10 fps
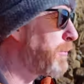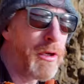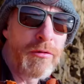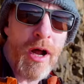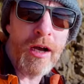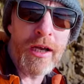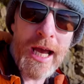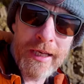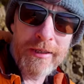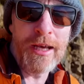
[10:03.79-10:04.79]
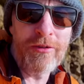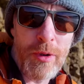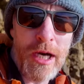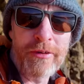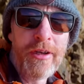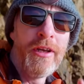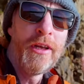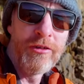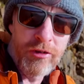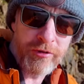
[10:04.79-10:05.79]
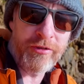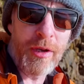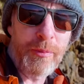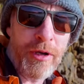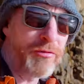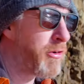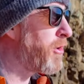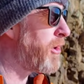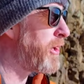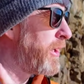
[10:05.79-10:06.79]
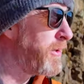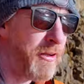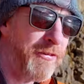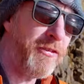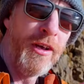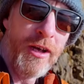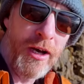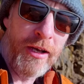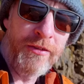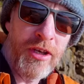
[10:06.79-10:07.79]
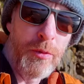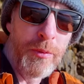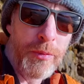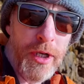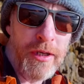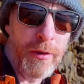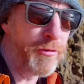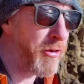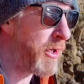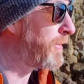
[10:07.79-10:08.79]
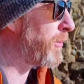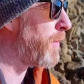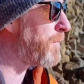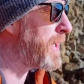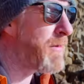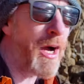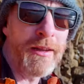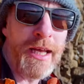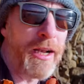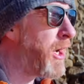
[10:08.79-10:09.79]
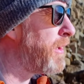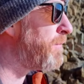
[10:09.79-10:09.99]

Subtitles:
big rock. And guess what? Just as I pressed record on this, I see one breaking outside. So hopefully I've gotten that on